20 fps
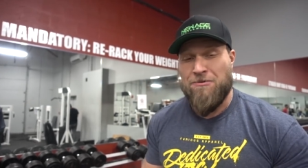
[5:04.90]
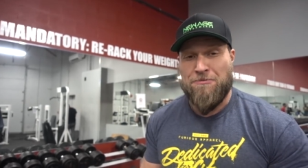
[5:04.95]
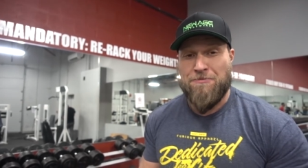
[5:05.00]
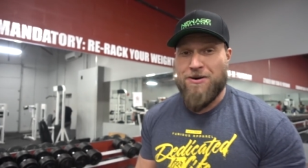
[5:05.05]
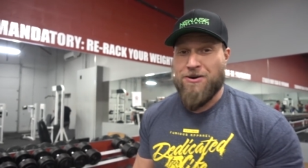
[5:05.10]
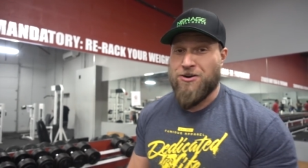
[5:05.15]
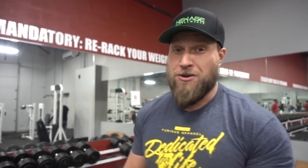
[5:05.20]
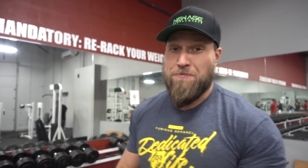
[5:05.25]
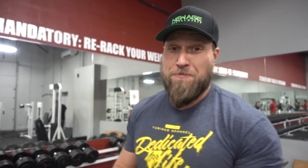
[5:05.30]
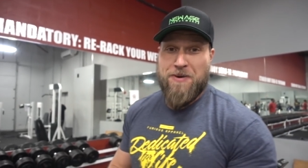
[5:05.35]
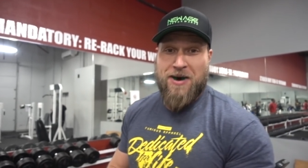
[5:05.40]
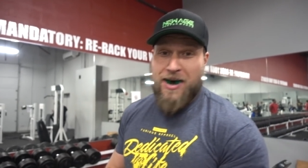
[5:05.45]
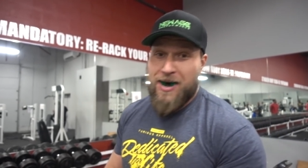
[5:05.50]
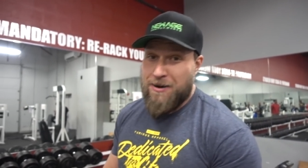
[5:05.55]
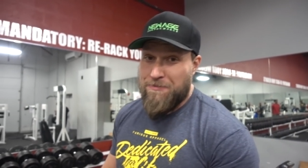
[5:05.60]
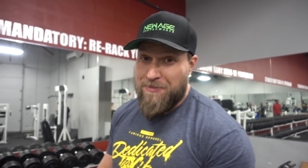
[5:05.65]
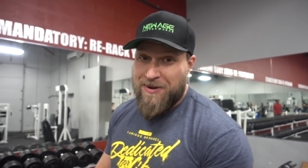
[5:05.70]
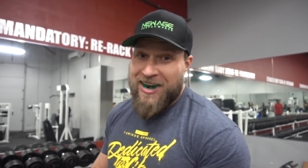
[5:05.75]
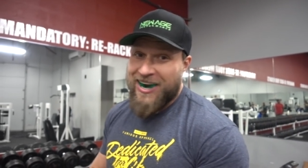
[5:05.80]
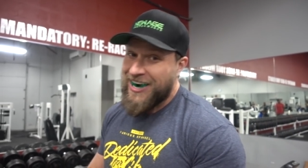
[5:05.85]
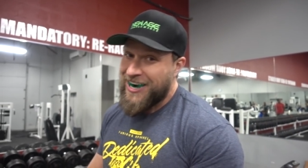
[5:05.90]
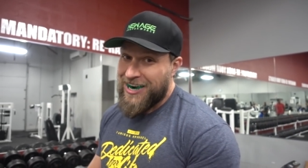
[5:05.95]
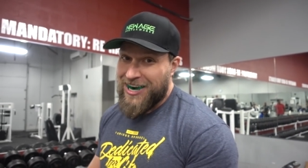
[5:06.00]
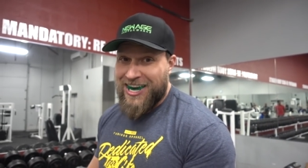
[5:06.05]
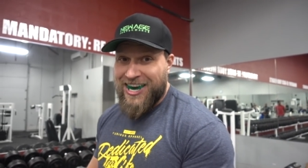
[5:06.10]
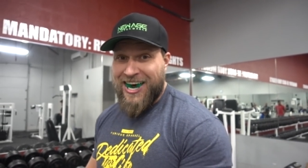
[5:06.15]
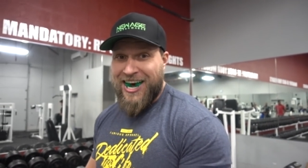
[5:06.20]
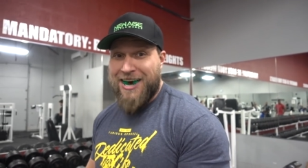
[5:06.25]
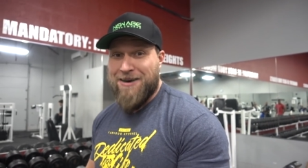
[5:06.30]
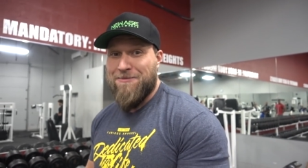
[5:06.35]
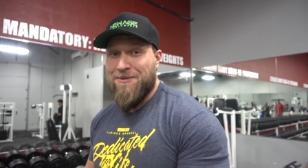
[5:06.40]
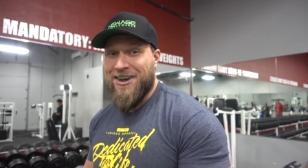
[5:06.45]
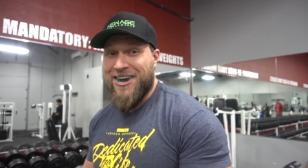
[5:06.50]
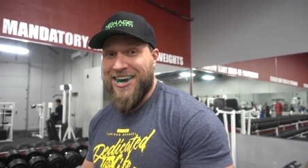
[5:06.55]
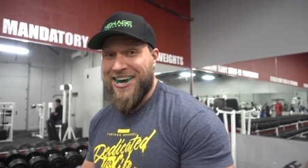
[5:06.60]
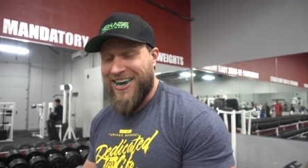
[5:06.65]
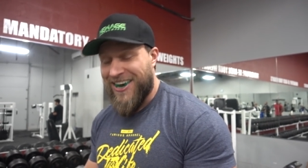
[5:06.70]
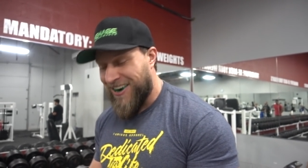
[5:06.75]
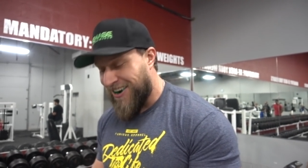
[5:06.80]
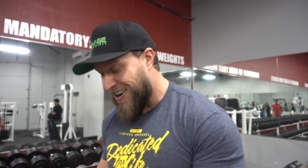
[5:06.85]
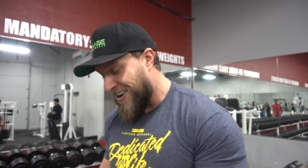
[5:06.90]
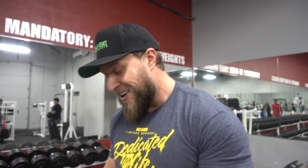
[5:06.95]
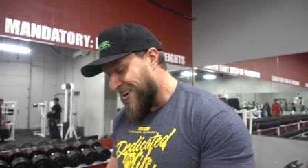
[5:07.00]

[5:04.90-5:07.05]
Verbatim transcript: I'm about to pop at any time again.